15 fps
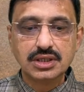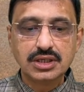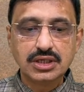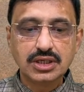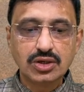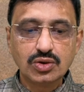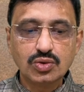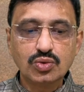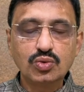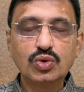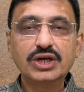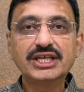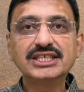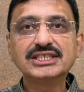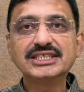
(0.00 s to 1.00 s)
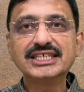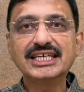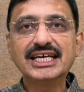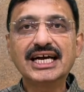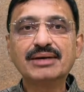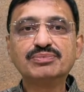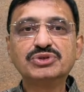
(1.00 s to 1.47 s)
Now, what is
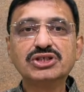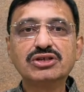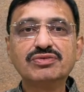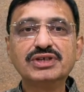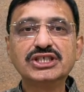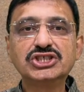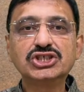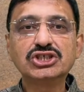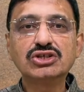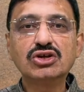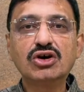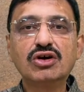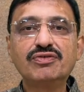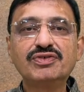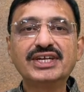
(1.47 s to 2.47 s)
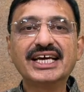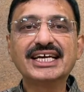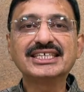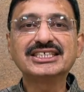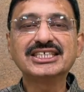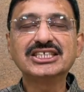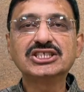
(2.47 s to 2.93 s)
the observation of
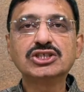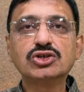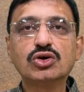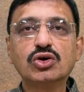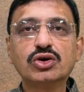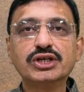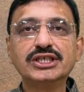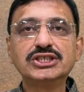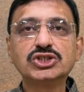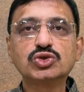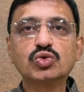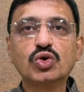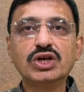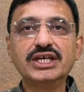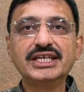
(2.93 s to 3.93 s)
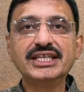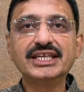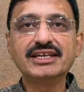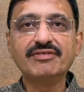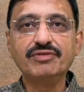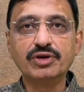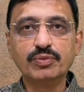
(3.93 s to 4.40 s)
Taxation Audits Quality
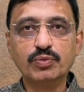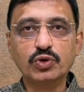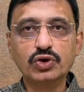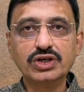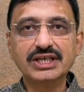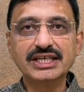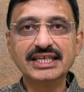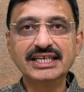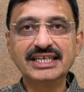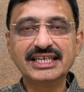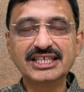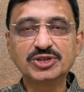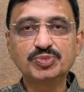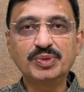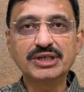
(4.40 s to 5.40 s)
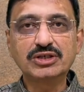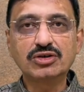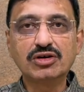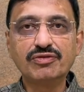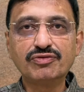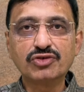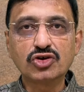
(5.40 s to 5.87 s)
Review Board in respect
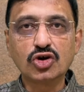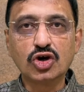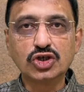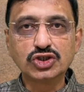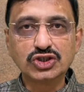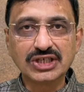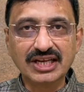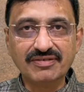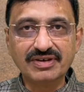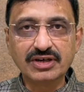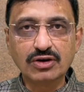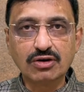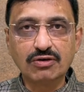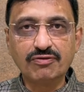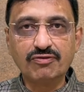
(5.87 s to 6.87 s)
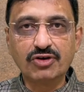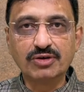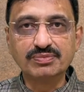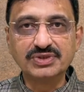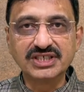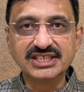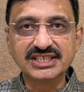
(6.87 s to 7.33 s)
of Clause 11 of
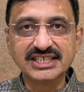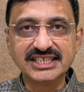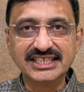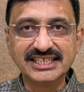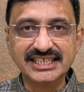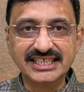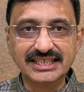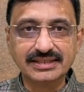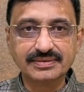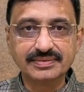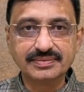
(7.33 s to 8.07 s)
Form 3CD?